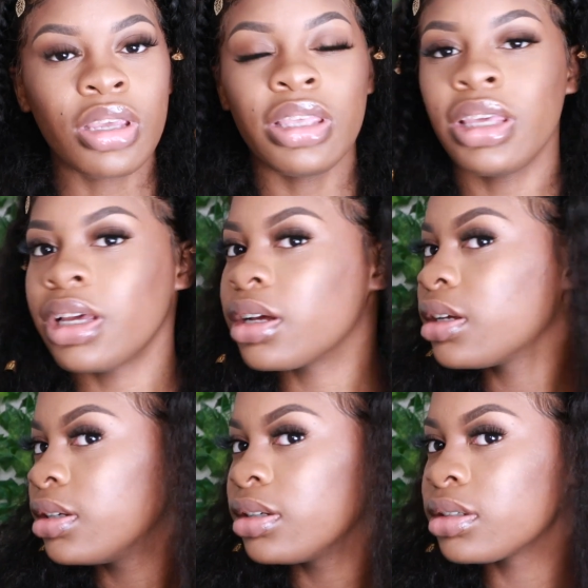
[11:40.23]

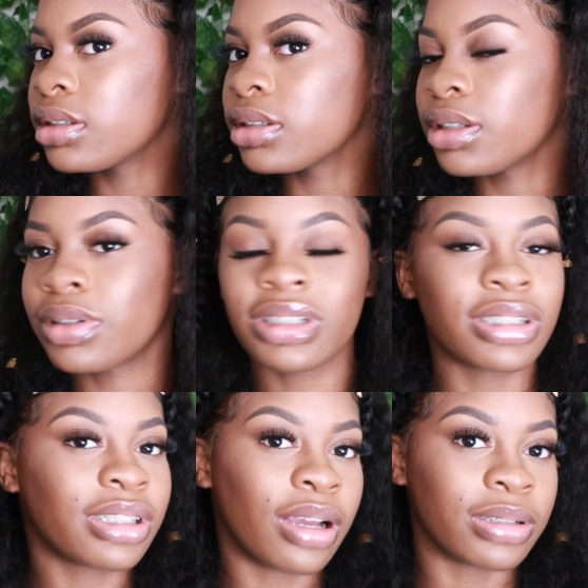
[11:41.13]
yeah, so this
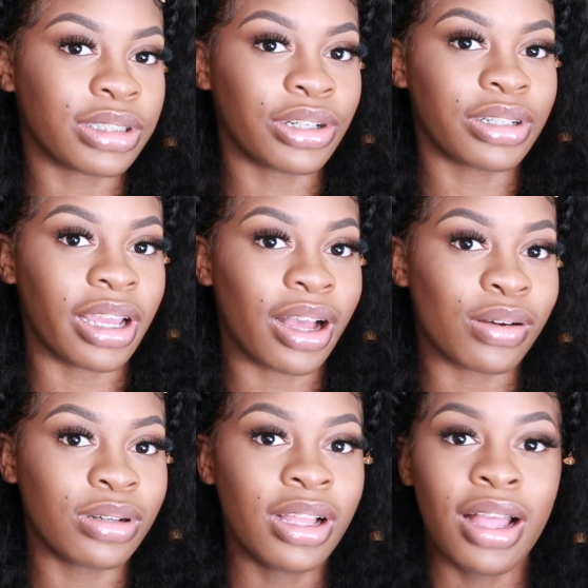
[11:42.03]
is how it turned
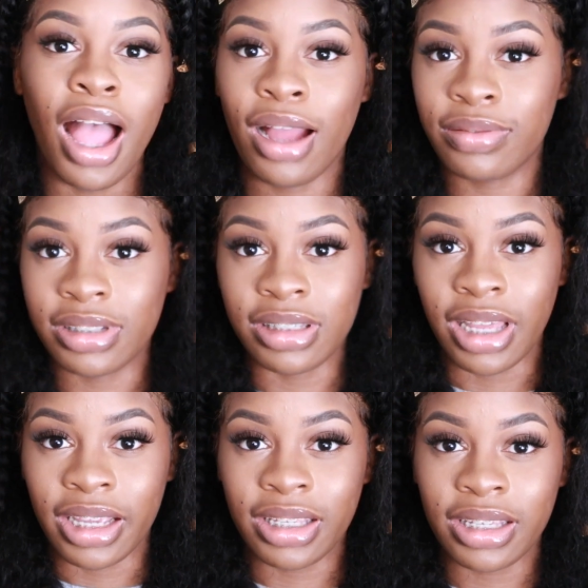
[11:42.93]
out. I really
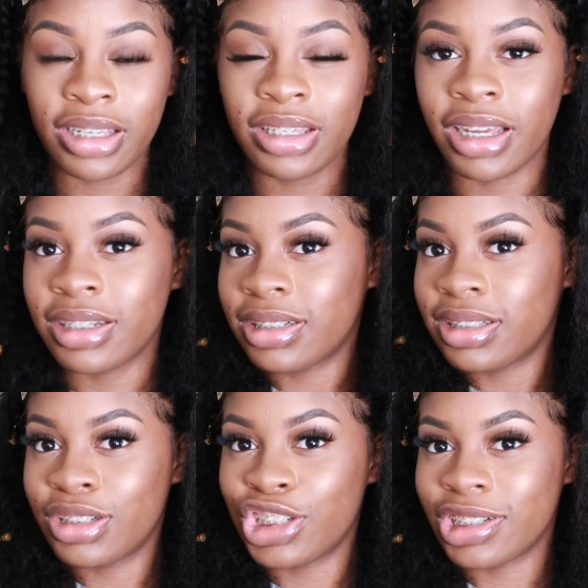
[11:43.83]
like it. Like, this
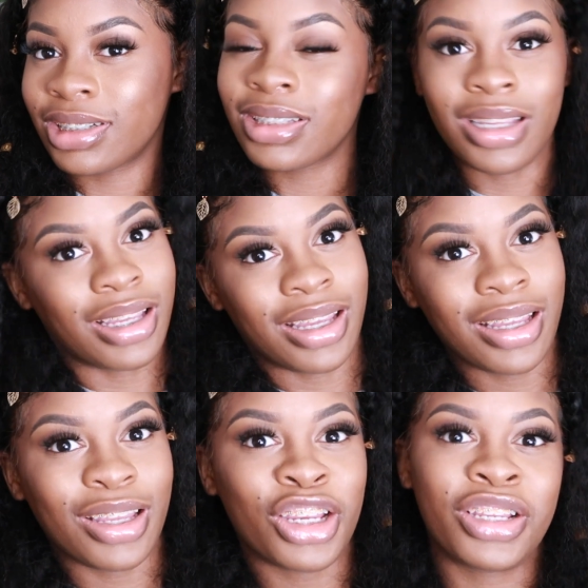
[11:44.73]
is just
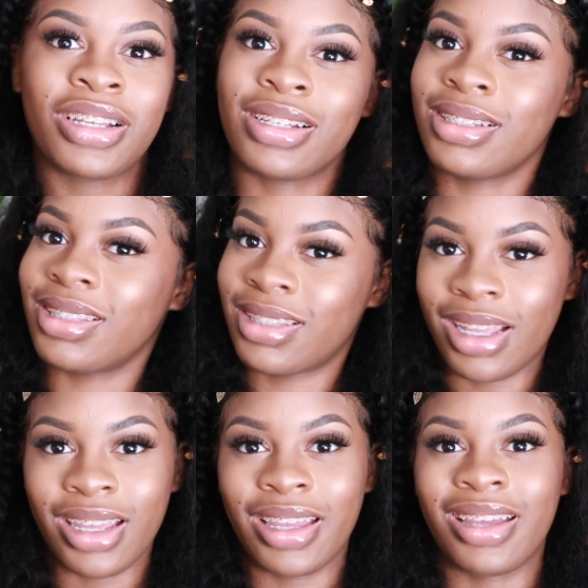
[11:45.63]
it. Yeah,
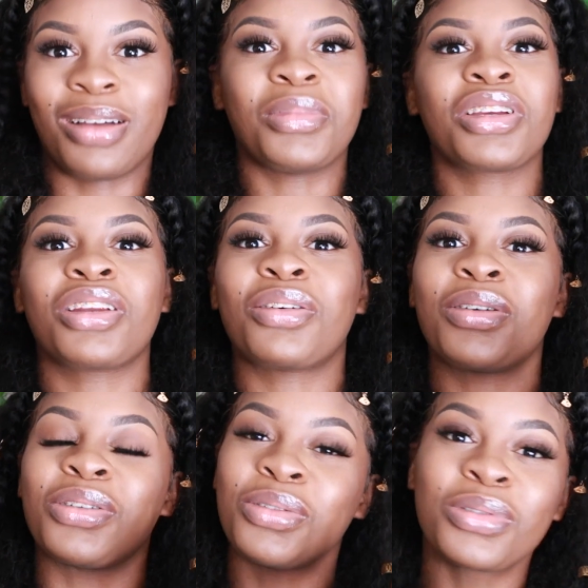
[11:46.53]
I'm looking
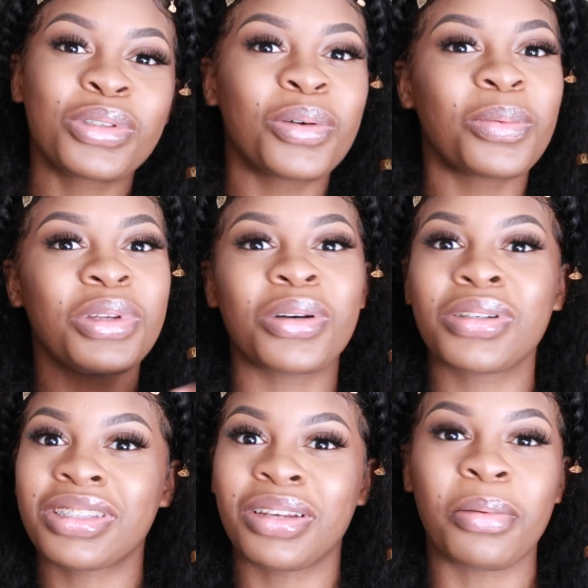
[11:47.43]
all YouTubey.
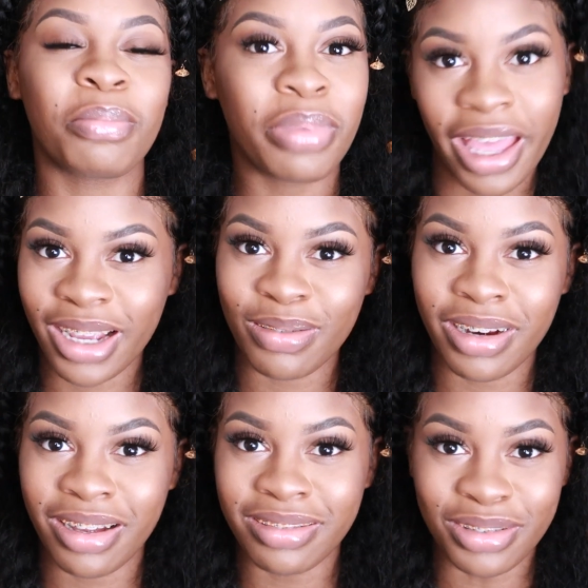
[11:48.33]
Y'all see the
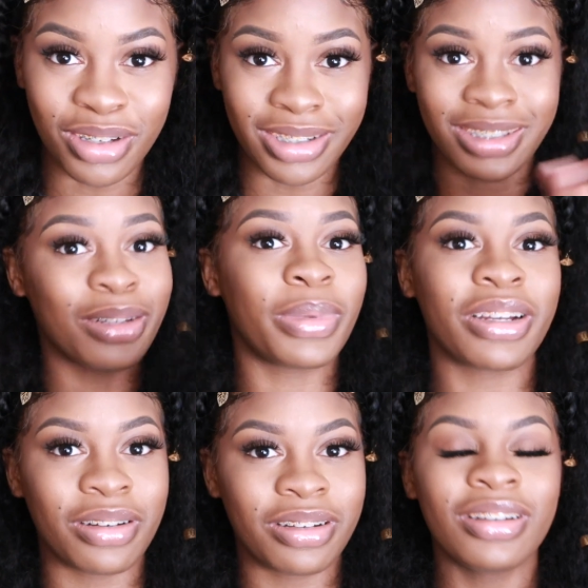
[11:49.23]
background? Do y'all see the
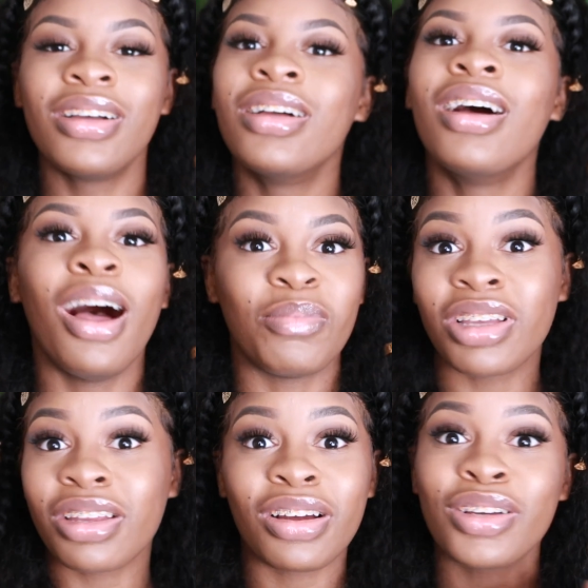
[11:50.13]
background? I'm
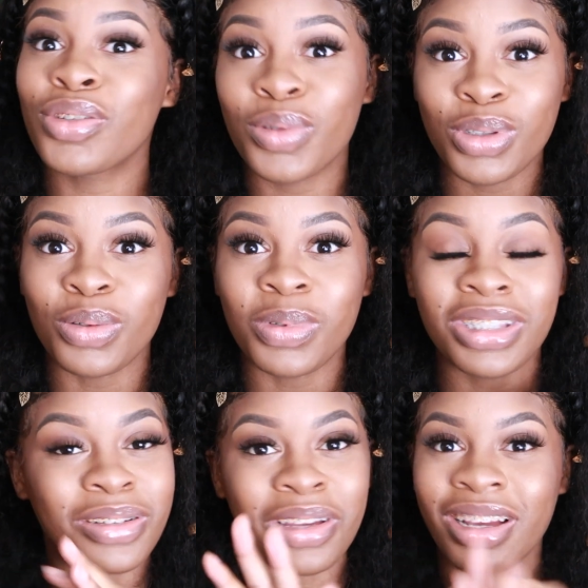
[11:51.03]
looking all
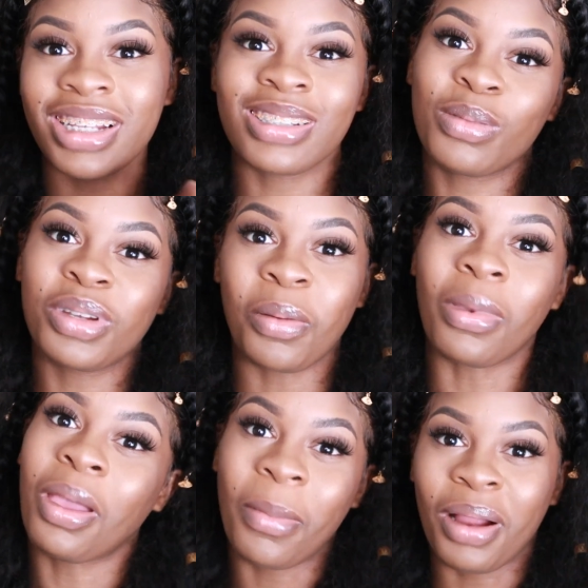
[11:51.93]
YouTubey, so y'all can't tell me that I'm
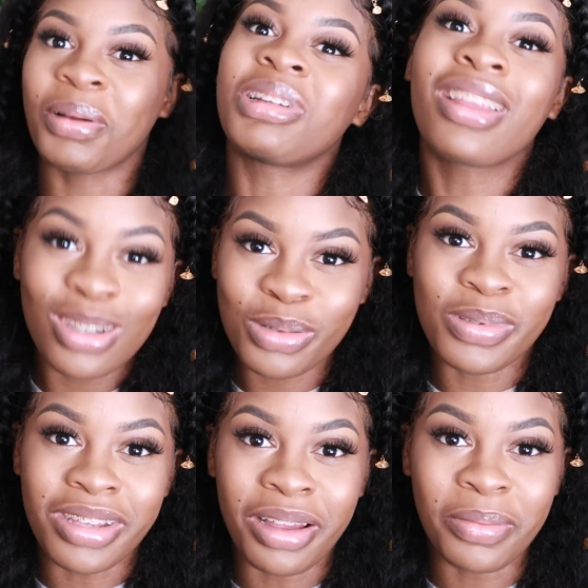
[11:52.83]
getting my
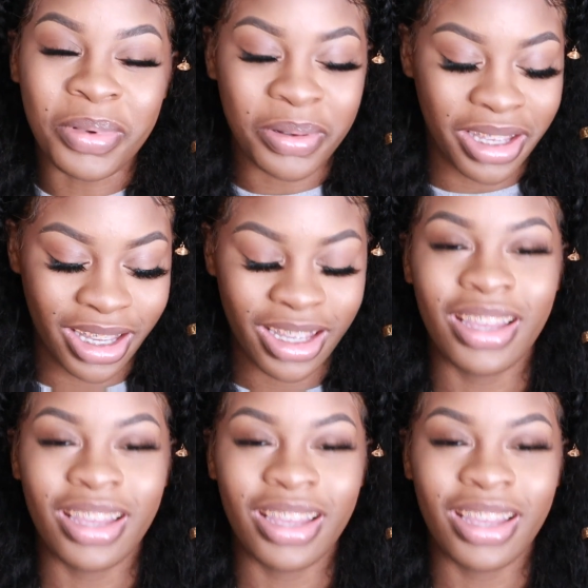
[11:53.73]
credentials up. Okay.